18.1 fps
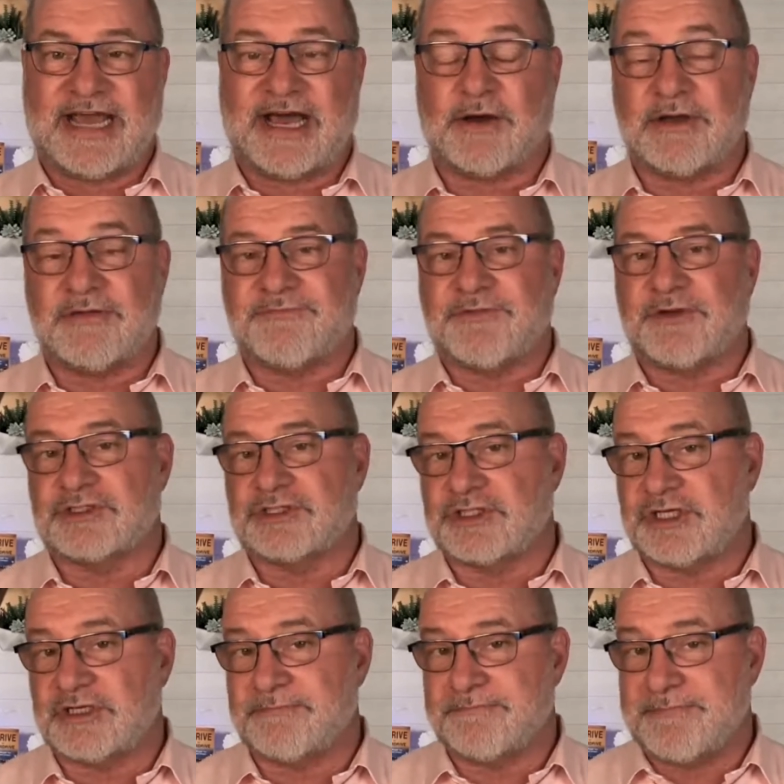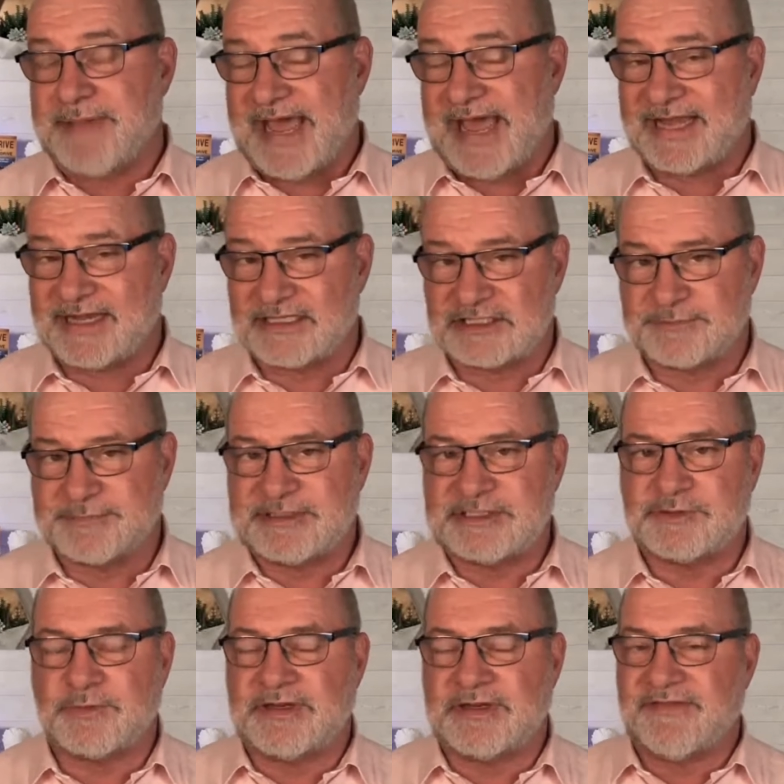Now, if there's a good balance
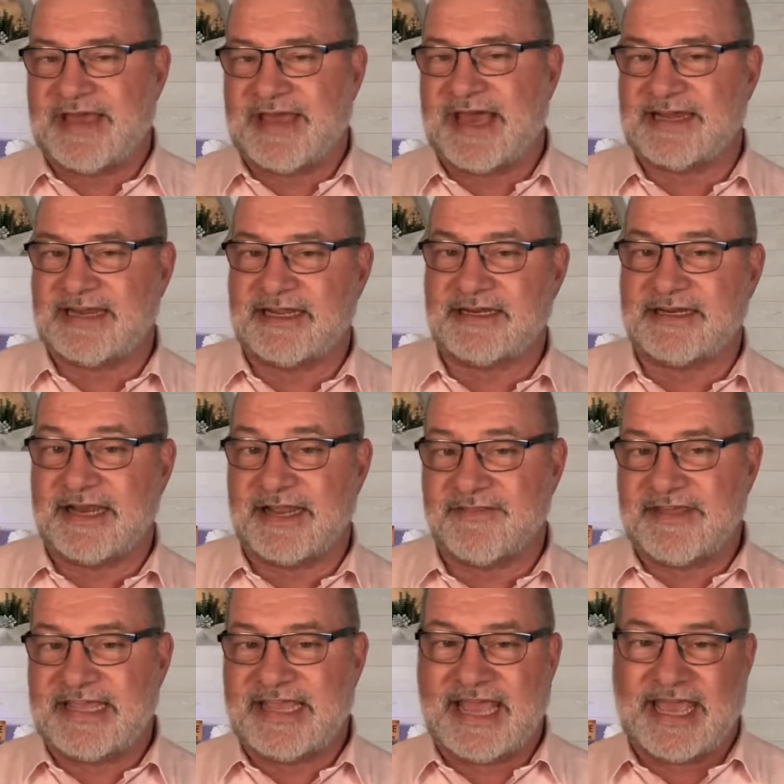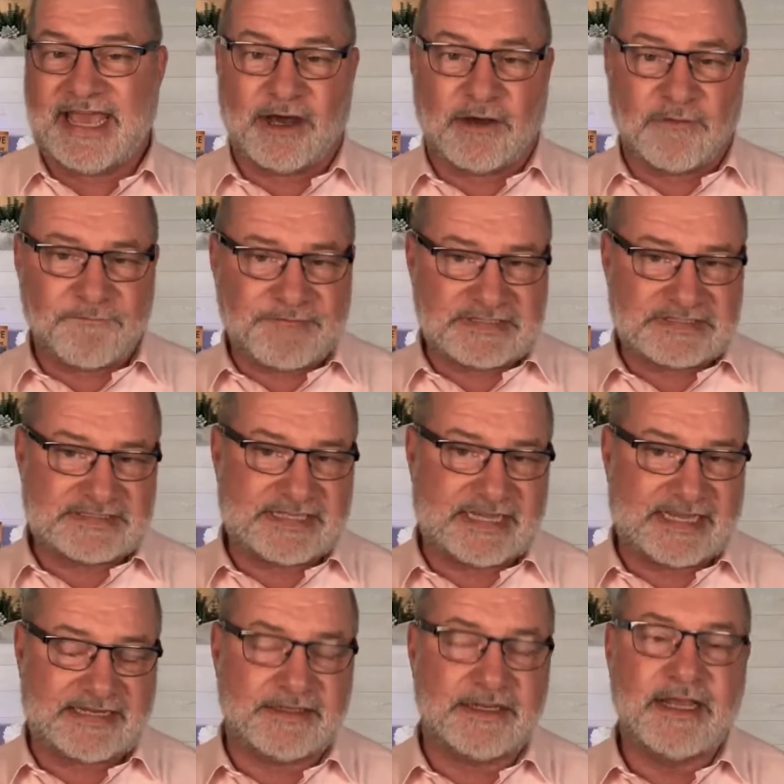between that and the alpha
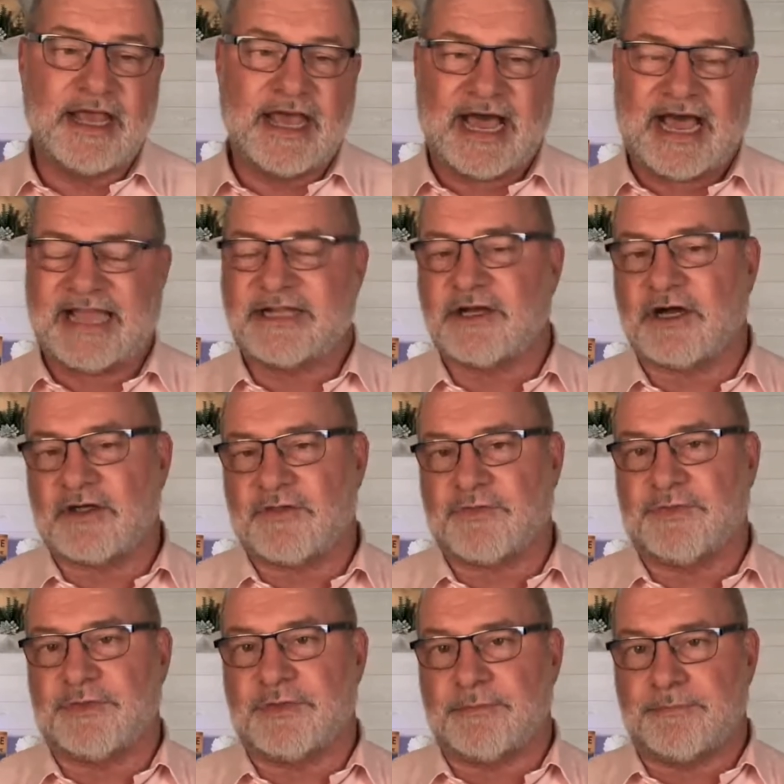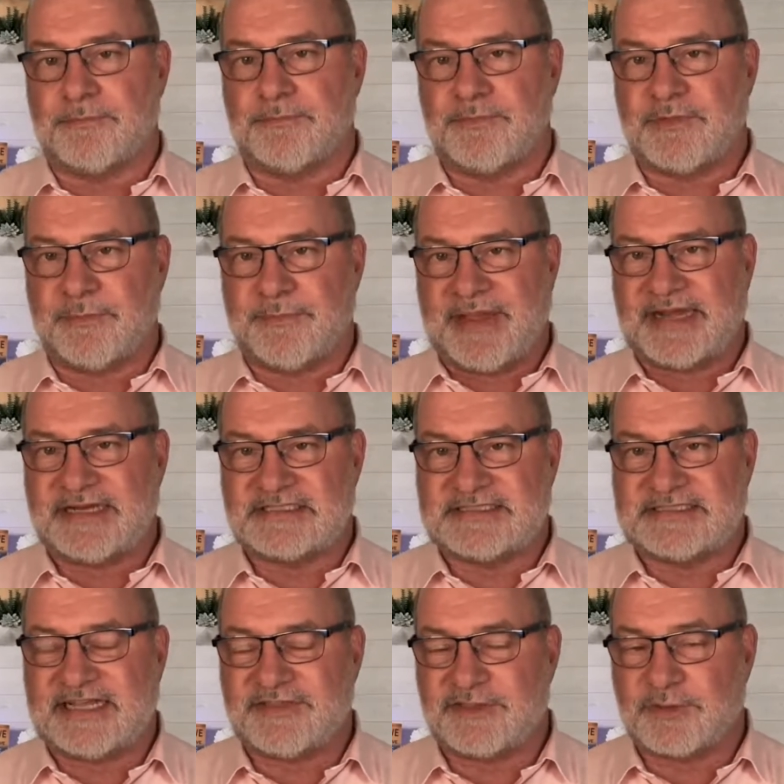state, I call the beta
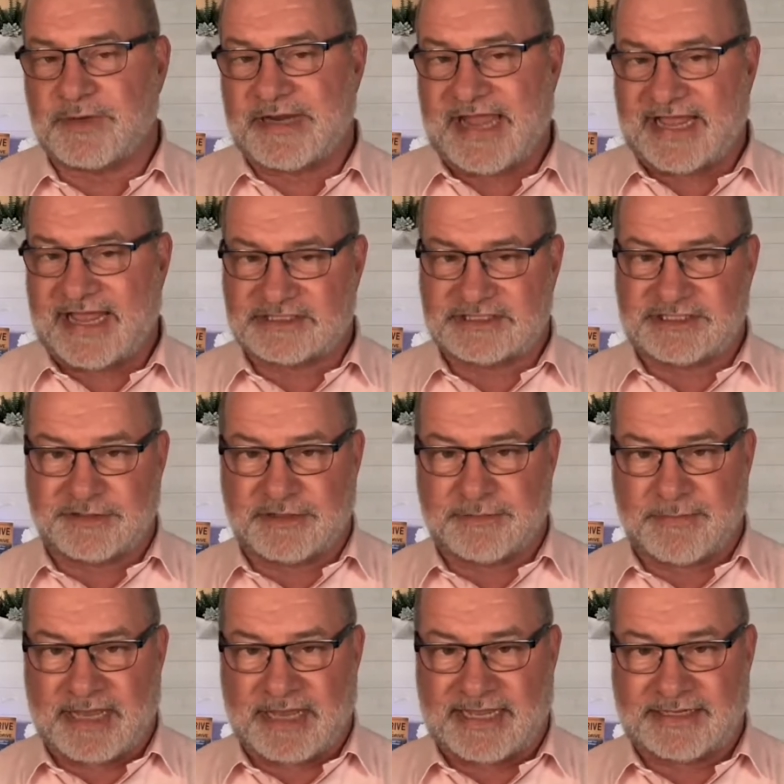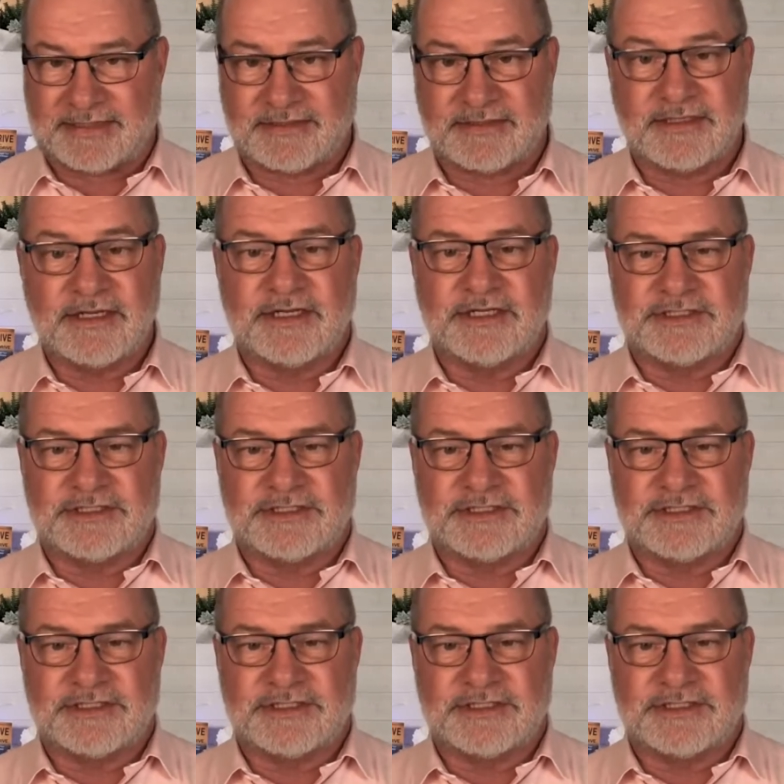state the reactionary mind.